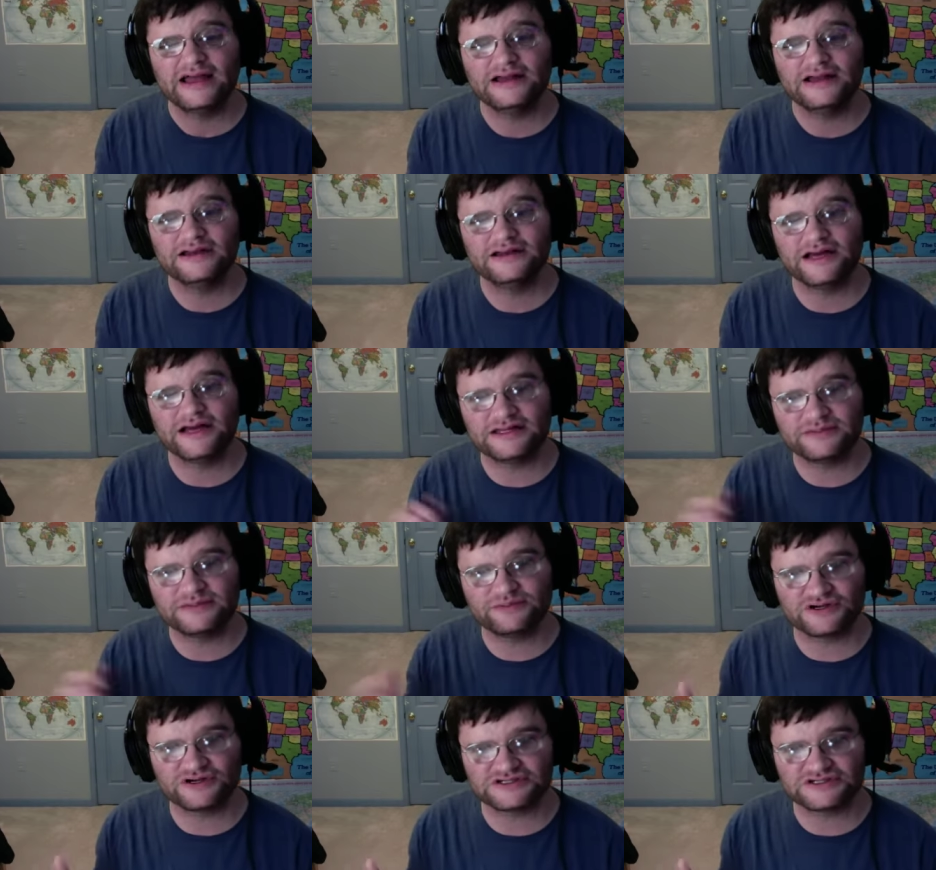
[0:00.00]

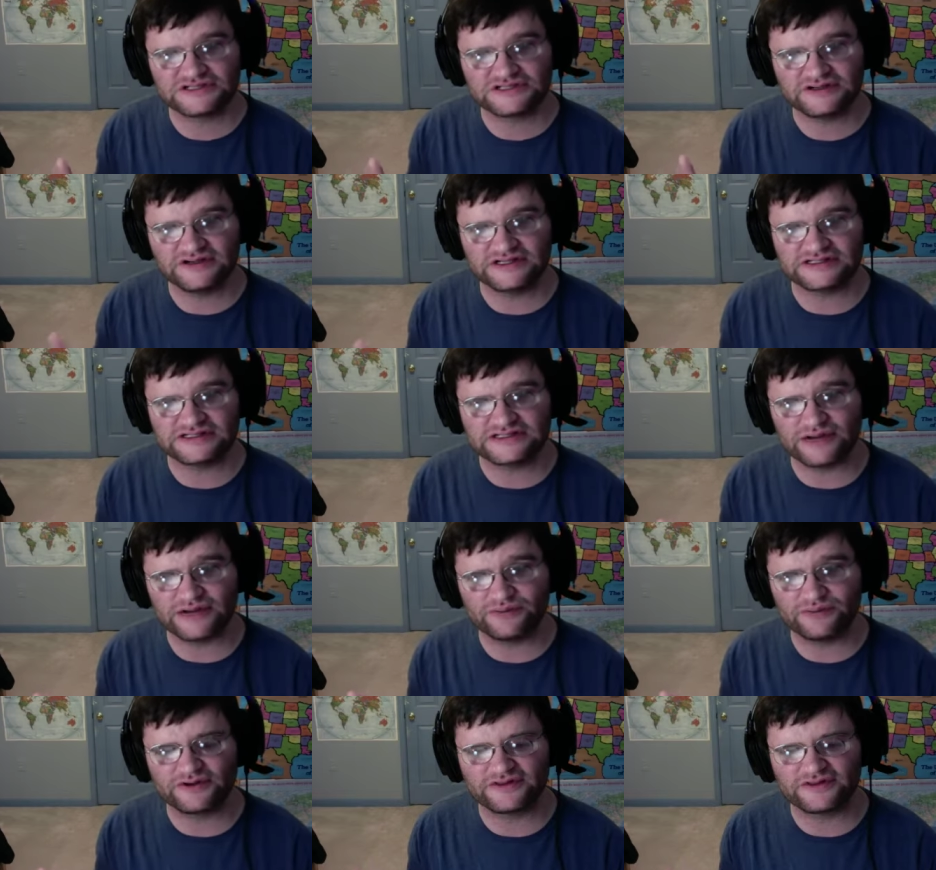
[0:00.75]
nothing personal. It's
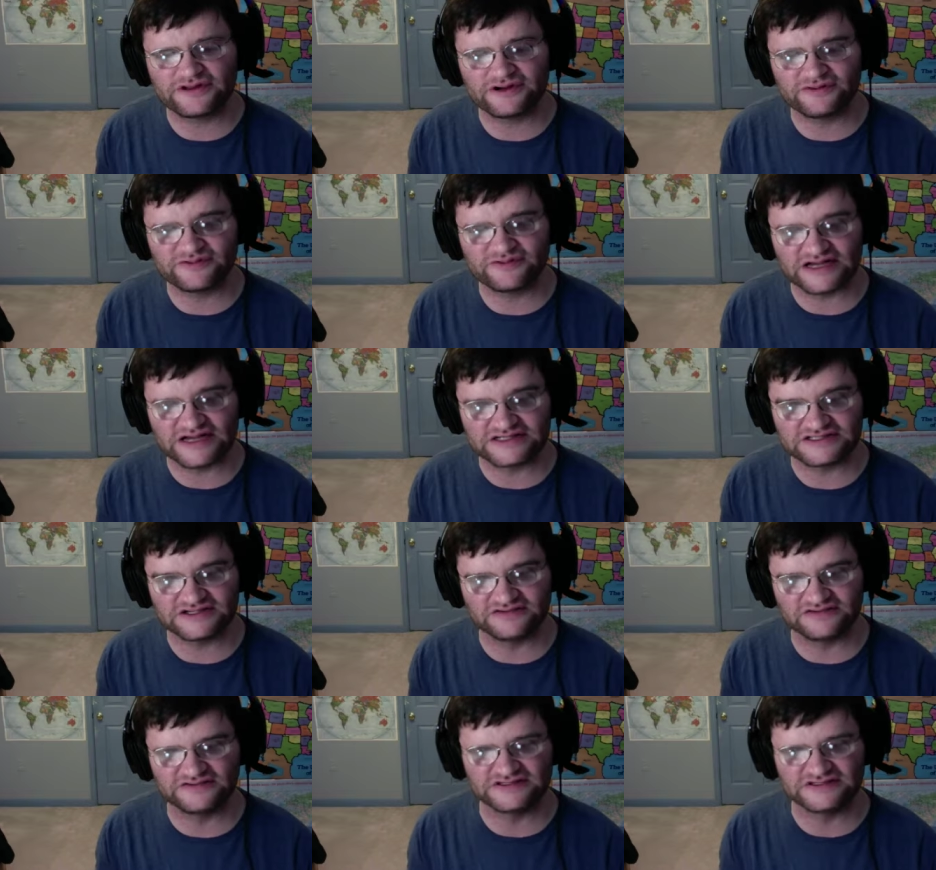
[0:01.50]
not worth an
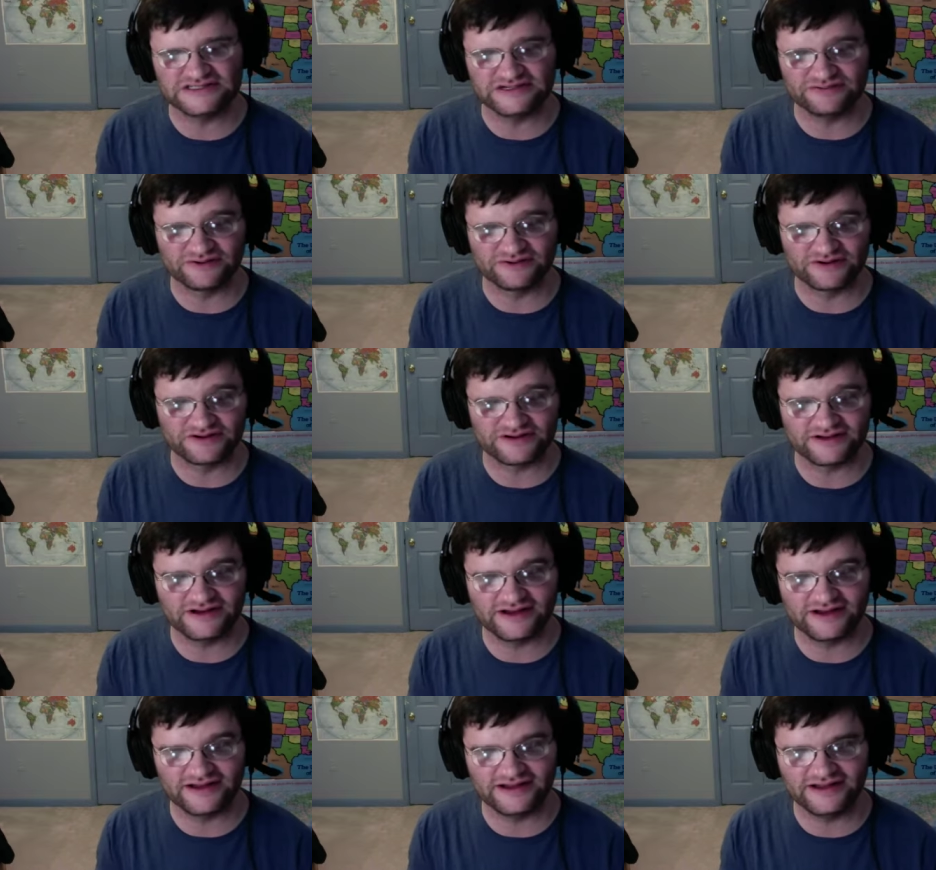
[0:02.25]
arrest over SeaWorld.
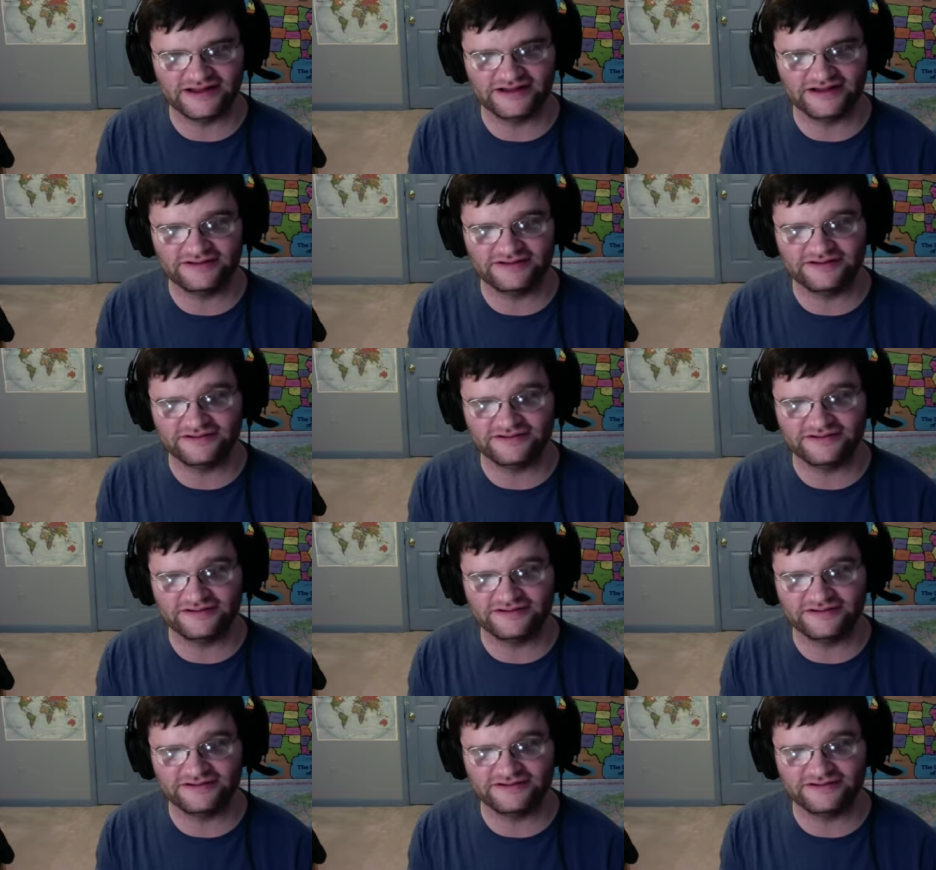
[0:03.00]
Uh, it,